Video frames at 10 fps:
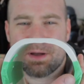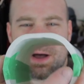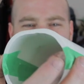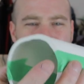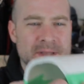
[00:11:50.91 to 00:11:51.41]

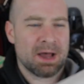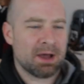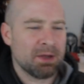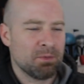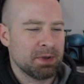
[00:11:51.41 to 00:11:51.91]
gauntlet. Now
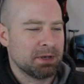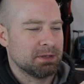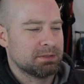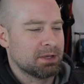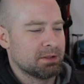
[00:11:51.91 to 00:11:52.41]
I went
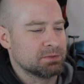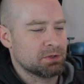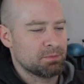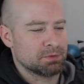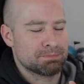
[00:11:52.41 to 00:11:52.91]
until it was
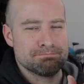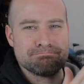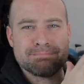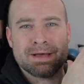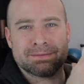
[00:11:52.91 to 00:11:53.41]
almost
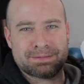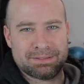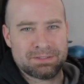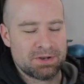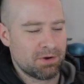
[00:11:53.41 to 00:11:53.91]

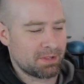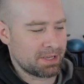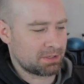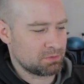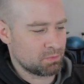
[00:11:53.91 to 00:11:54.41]
melted, you know,
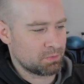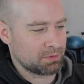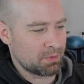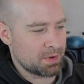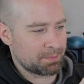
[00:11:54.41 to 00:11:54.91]
like you
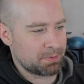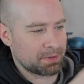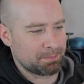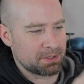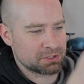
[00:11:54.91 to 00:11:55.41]
really want to put
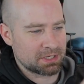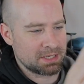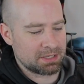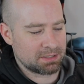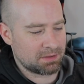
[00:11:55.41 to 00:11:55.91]
a bunch of
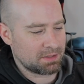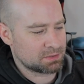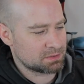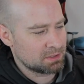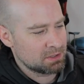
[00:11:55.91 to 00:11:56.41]
heat into
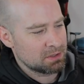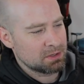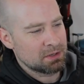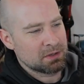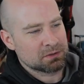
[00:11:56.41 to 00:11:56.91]
this
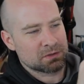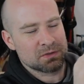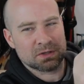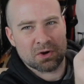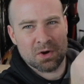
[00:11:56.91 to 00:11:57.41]
so
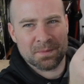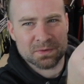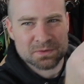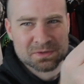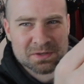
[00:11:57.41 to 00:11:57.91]
you can
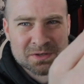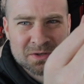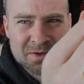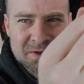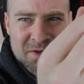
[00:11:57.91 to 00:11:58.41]
almost
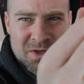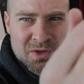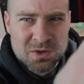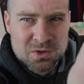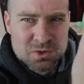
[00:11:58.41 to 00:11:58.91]

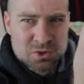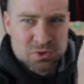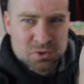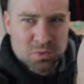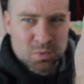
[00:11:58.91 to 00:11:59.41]

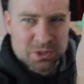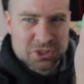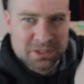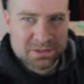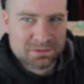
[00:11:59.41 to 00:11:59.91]

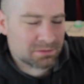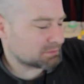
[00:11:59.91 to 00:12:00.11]
squish it,